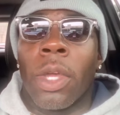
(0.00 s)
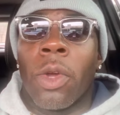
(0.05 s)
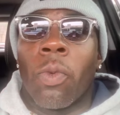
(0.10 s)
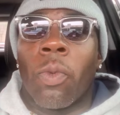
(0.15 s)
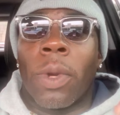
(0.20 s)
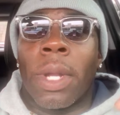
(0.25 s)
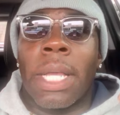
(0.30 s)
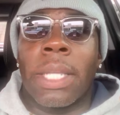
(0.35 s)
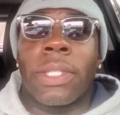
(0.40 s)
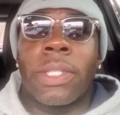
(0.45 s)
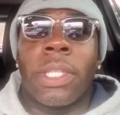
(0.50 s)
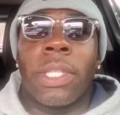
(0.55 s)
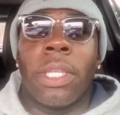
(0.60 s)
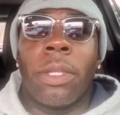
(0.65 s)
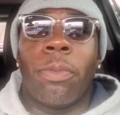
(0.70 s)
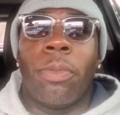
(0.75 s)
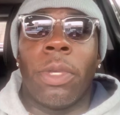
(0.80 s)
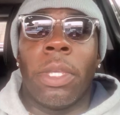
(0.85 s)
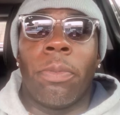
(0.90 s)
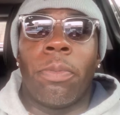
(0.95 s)
When I see
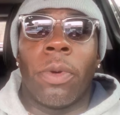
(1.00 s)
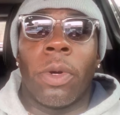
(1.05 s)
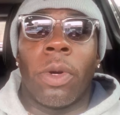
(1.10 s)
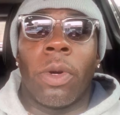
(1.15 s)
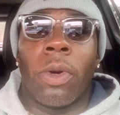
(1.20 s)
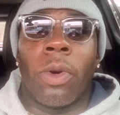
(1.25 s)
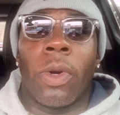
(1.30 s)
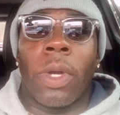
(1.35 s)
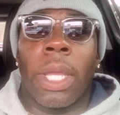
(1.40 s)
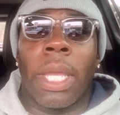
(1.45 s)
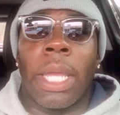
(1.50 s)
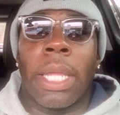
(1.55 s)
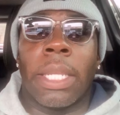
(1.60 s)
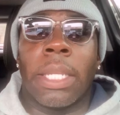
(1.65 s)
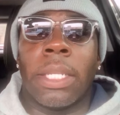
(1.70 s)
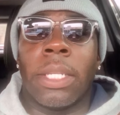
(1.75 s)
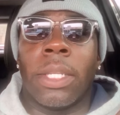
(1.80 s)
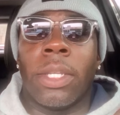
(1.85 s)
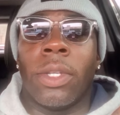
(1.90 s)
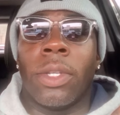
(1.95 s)
people
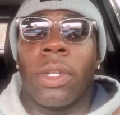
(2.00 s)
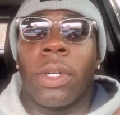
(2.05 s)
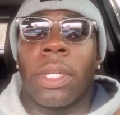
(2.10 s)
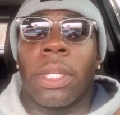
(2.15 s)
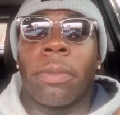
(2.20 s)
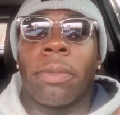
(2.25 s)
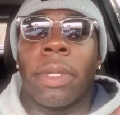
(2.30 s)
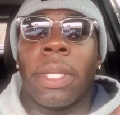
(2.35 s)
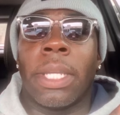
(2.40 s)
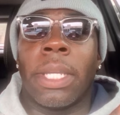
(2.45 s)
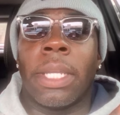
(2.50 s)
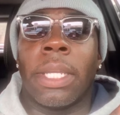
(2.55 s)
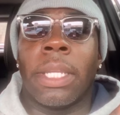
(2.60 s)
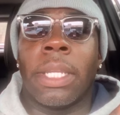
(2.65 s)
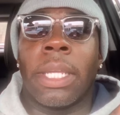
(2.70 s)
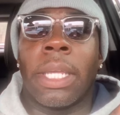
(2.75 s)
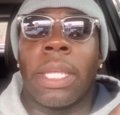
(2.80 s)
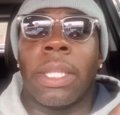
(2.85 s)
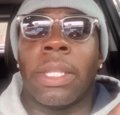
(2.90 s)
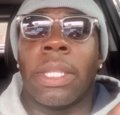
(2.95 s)
and, you know what I mean,
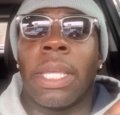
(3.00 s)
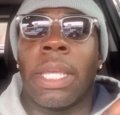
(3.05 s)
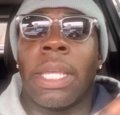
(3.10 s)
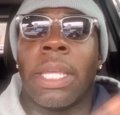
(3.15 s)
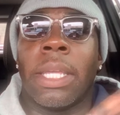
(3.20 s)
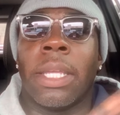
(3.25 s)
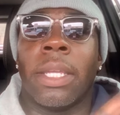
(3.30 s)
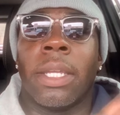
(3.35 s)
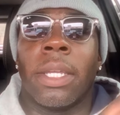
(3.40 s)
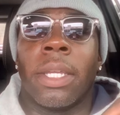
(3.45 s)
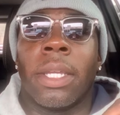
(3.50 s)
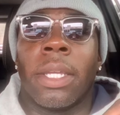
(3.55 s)
and they